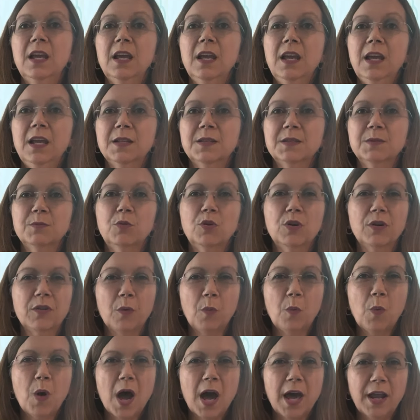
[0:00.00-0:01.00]
it's more the
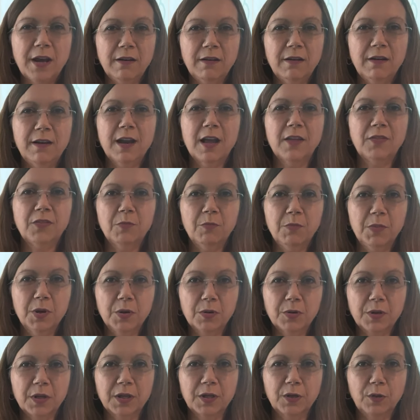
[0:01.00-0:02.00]
water and not the
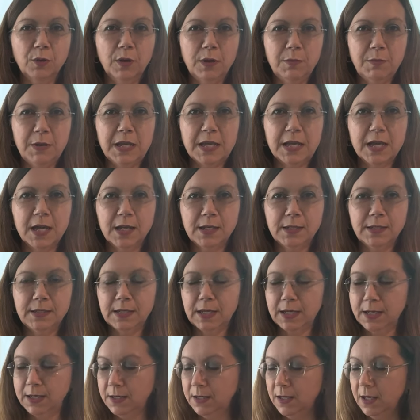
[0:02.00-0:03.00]
milk and creamy
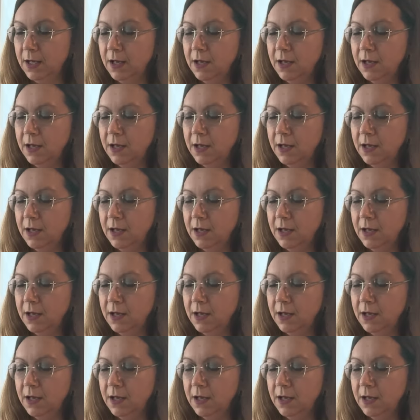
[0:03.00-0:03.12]
content.